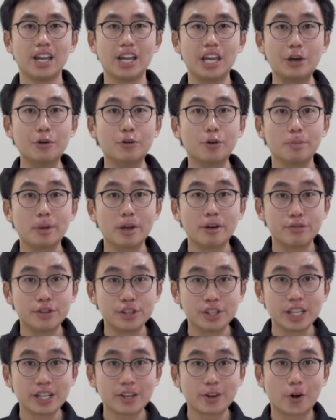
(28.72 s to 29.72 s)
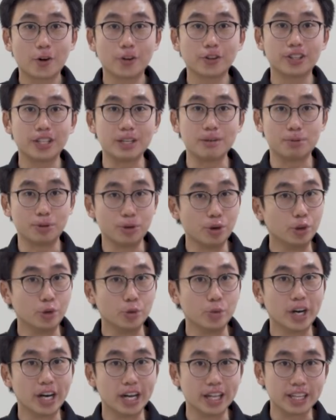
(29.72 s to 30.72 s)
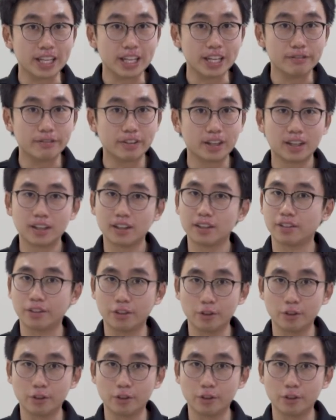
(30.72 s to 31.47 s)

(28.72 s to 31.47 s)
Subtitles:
It will be officially called the Perodua Ativa.